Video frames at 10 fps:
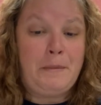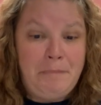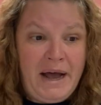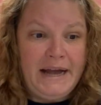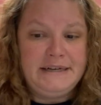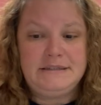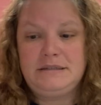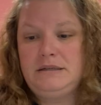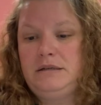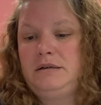
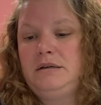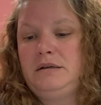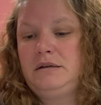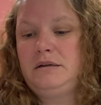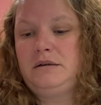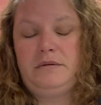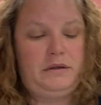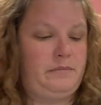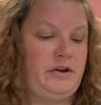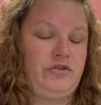But
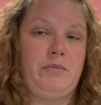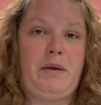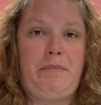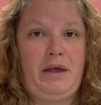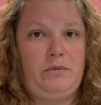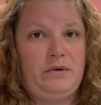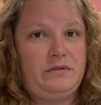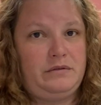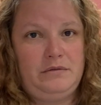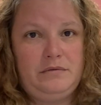Make sure my pen
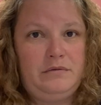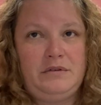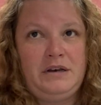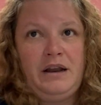didn't